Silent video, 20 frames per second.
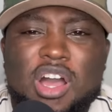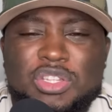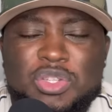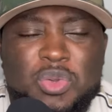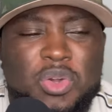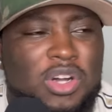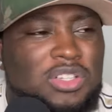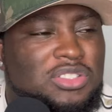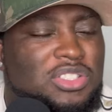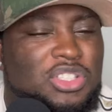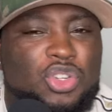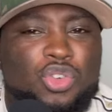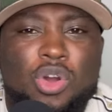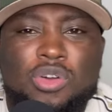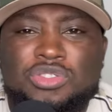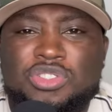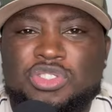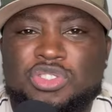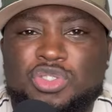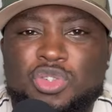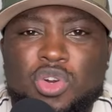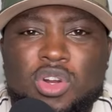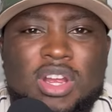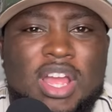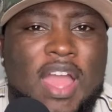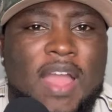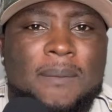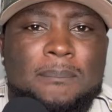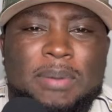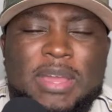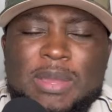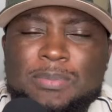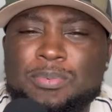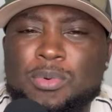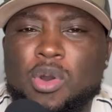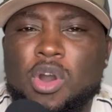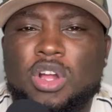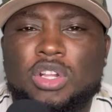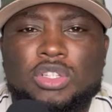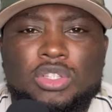You go to the grocery store,
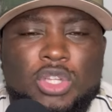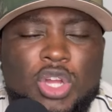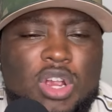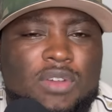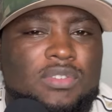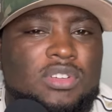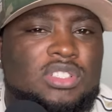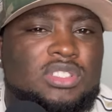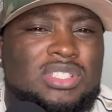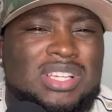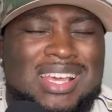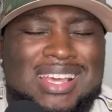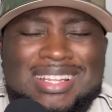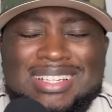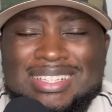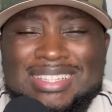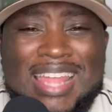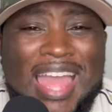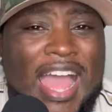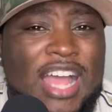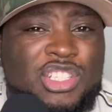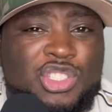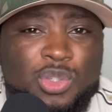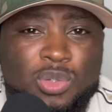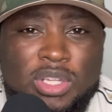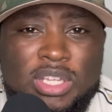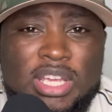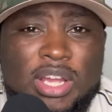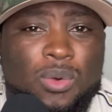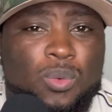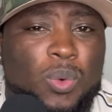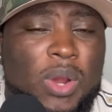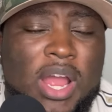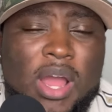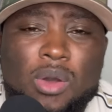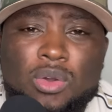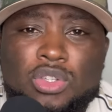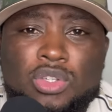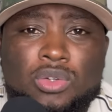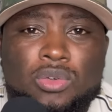people are nervous naturally
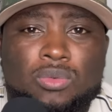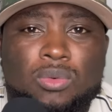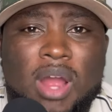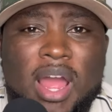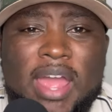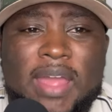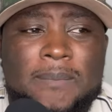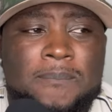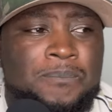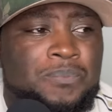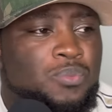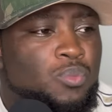around you, right?